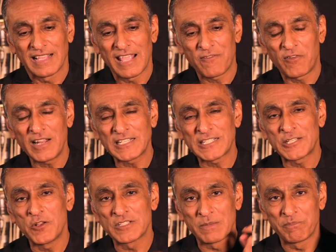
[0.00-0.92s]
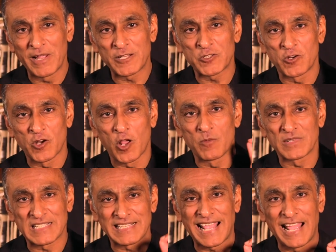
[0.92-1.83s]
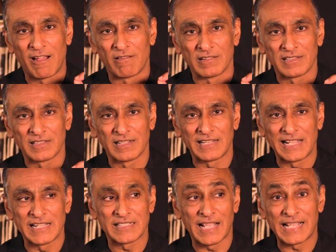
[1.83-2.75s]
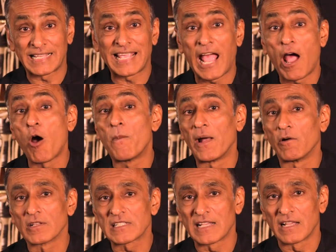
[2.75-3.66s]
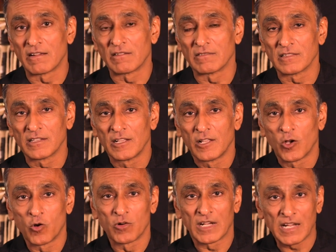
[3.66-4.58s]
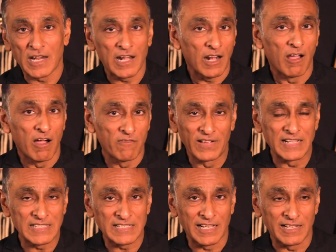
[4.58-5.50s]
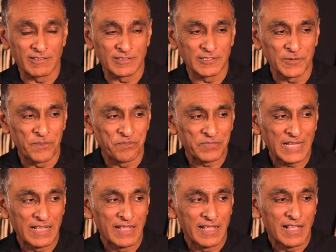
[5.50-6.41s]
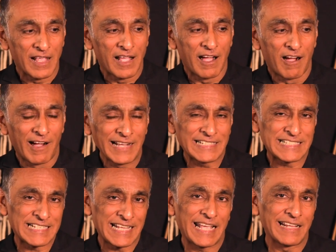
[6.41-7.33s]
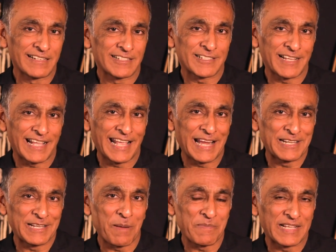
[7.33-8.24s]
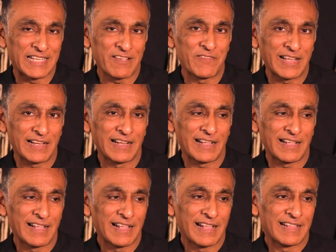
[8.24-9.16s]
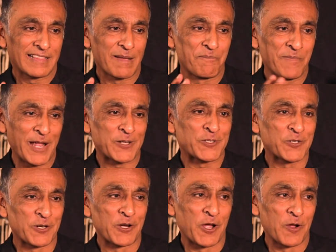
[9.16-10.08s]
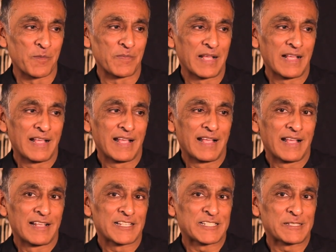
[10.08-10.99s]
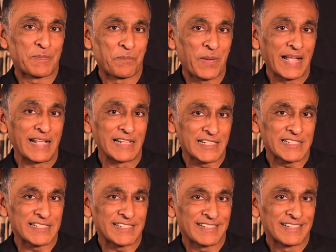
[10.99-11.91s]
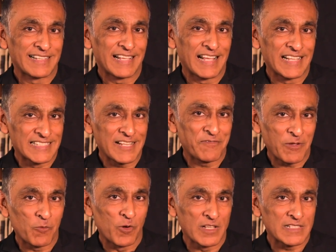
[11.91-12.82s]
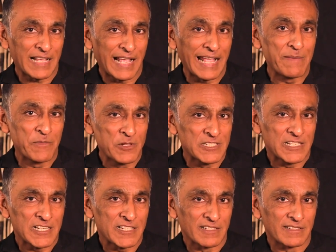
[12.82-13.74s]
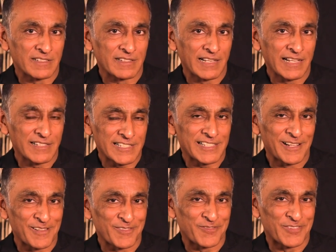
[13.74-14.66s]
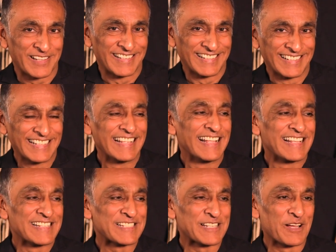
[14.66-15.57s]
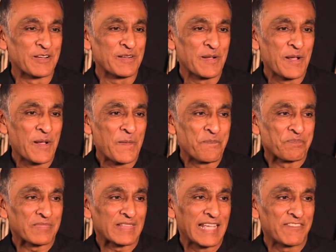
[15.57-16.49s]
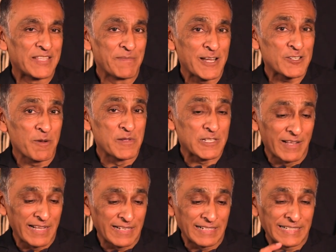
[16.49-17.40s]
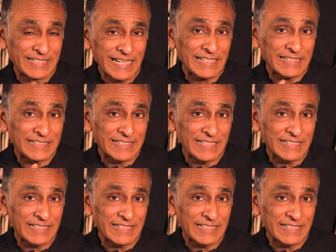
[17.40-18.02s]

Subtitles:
if I choose a metronome sound that is a cowbell sound or a clave sound, I tend to end up giving the metronome space as if it was a musician itself. So if the metronome is going tick,